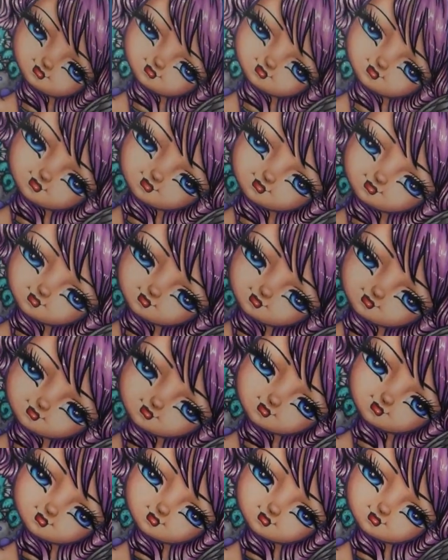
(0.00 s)
I also did
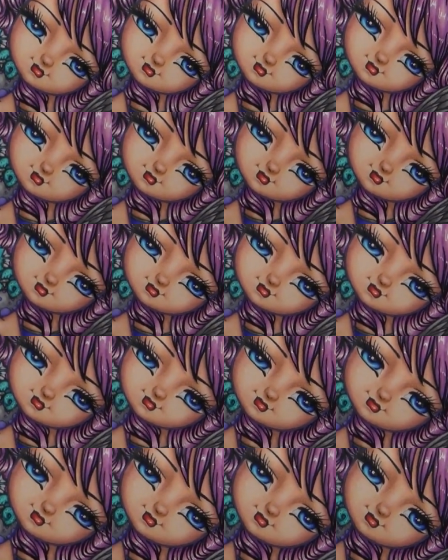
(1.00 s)
this beautiful
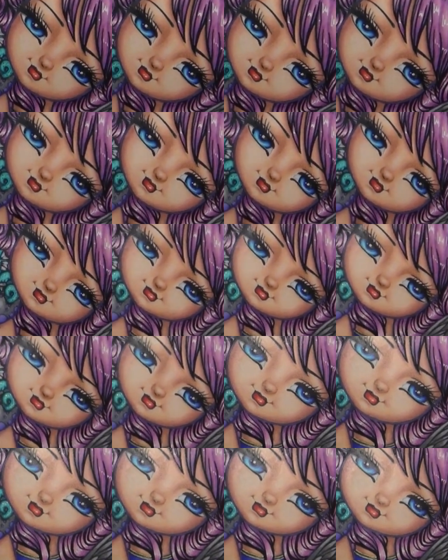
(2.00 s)
little
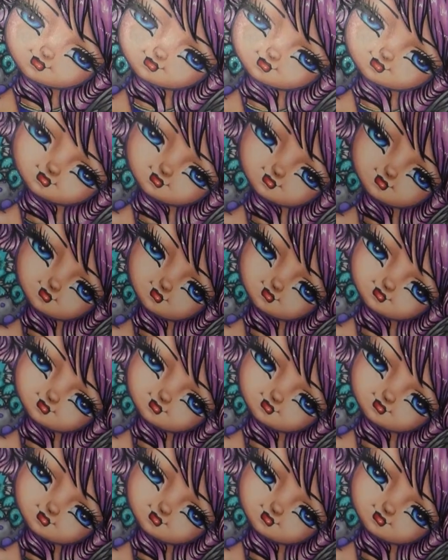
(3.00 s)
girl here.